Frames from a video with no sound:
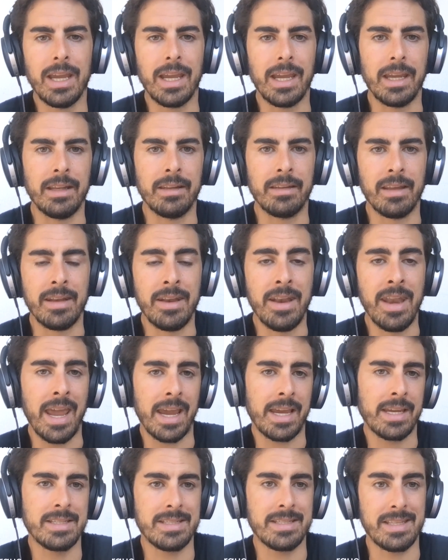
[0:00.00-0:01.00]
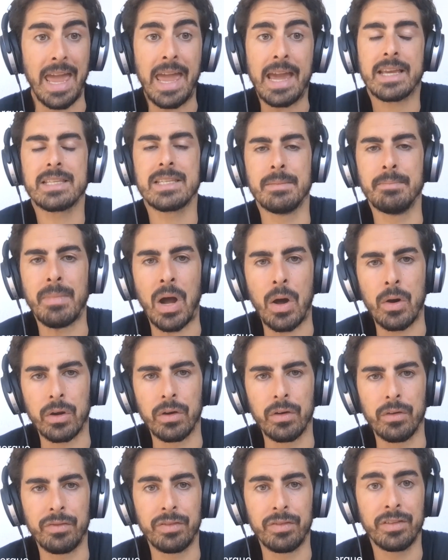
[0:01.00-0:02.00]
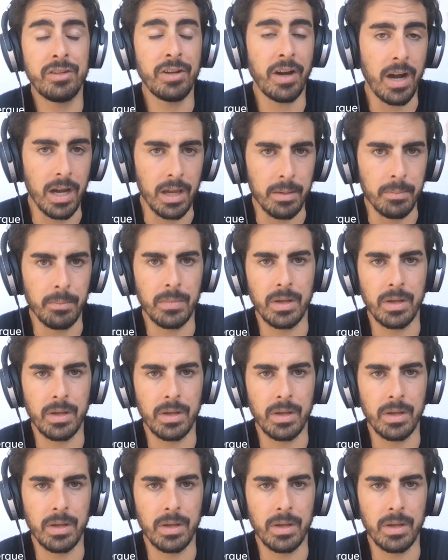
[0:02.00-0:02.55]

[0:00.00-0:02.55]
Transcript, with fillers: in the next X amount of time?